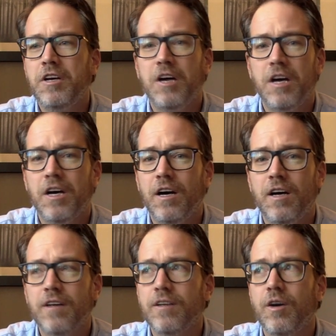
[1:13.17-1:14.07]
uh,
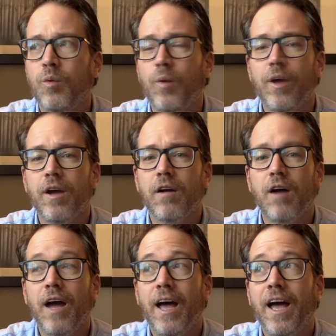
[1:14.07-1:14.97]
unaware.
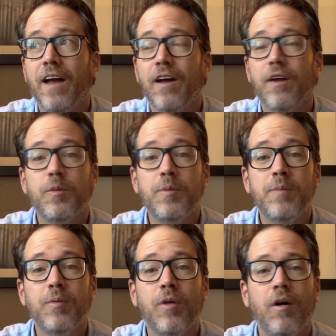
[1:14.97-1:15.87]
I had other
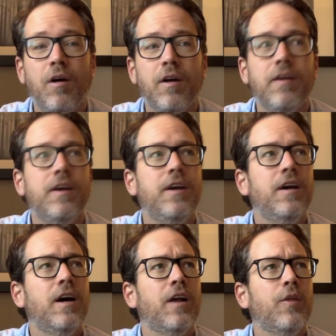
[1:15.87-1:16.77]
people on
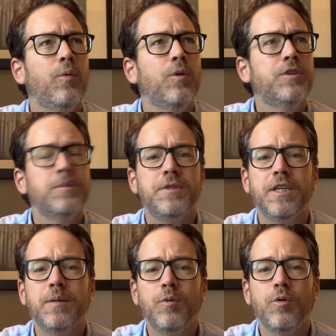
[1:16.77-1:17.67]
uh, the worship
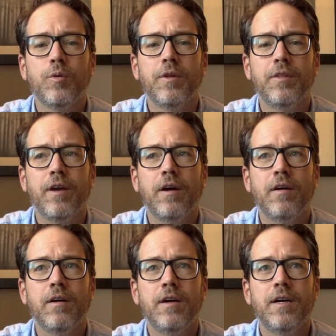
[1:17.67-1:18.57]
team who were
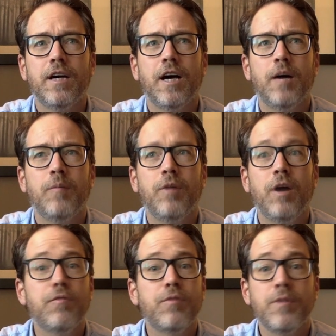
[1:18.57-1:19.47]
there, um,
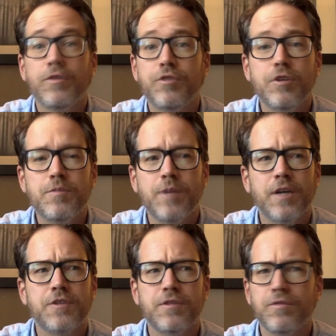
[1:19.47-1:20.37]
not from this church, but
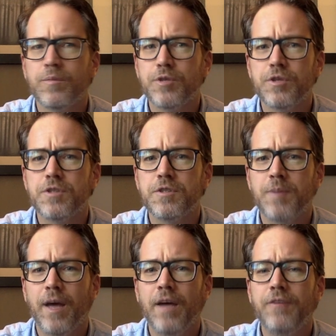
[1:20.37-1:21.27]
actually from churches
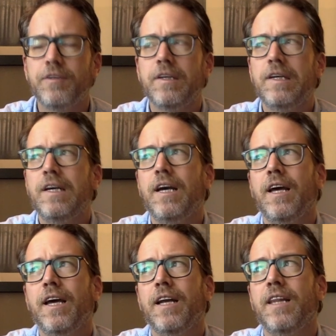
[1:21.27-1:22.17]
past,
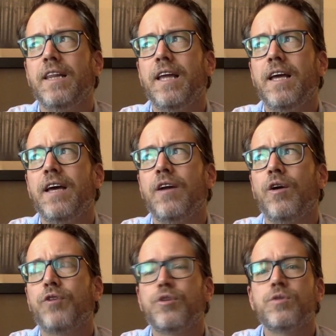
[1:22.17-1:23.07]
and they had
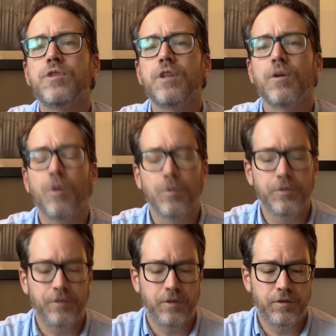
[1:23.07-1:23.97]
all chosen their own
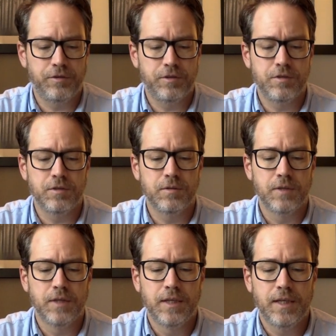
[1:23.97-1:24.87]
songs to do.
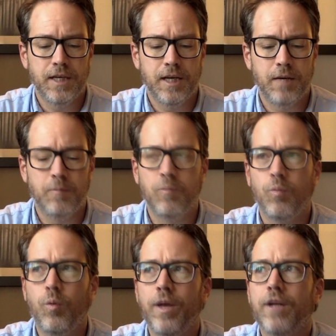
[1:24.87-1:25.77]
Um,
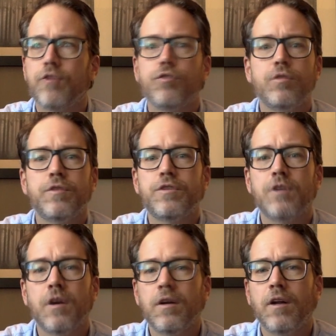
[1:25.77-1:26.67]
when the service
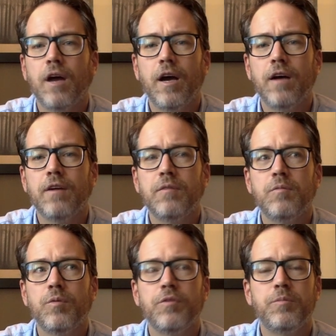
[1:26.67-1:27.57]
started, I
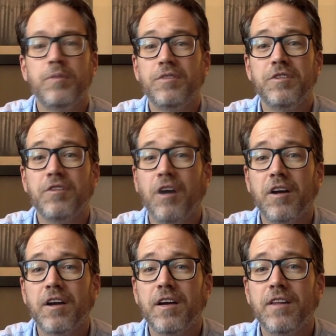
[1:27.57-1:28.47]
was busy
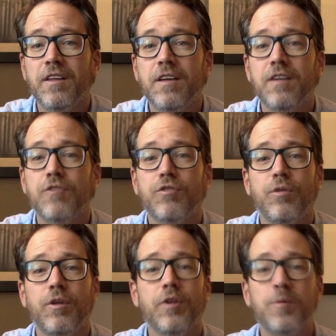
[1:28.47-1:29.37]
talking, I think, and so
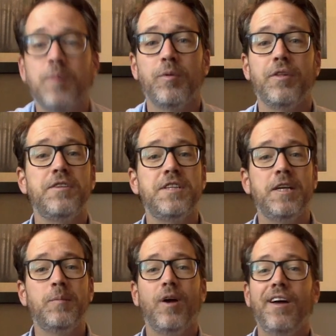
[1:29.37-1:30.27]
the other people in the
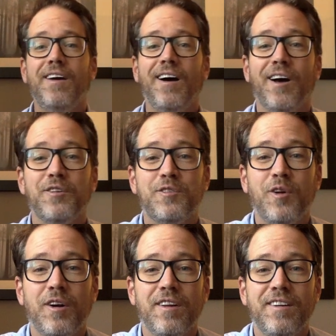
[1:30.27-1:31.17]
team uh,
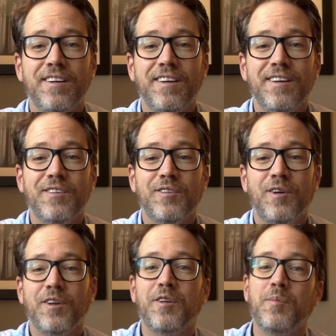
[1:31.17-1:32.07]
started
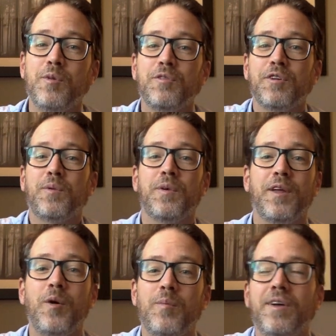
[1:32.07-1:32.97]
started the music
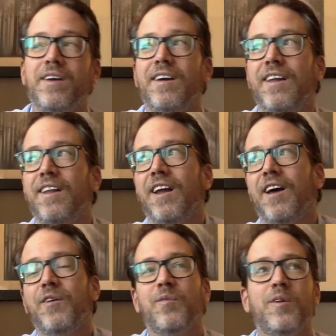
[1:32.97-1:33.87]
without me, and then
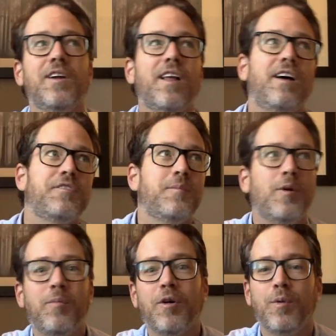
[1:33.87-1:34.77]
I realized
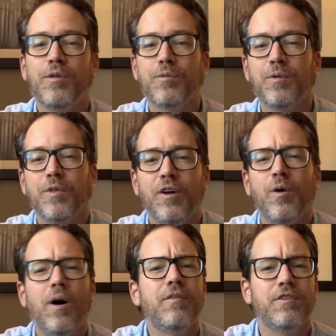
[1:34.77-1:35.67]
about partway through that
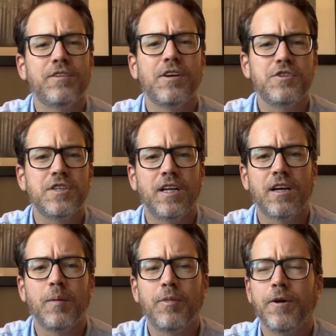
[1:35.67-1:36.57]
oh, obviously I should get
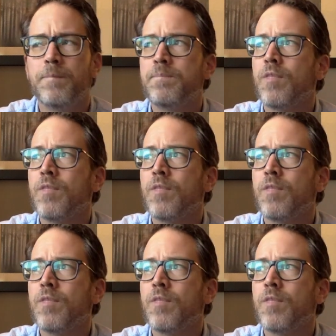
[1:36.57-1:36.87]
up there.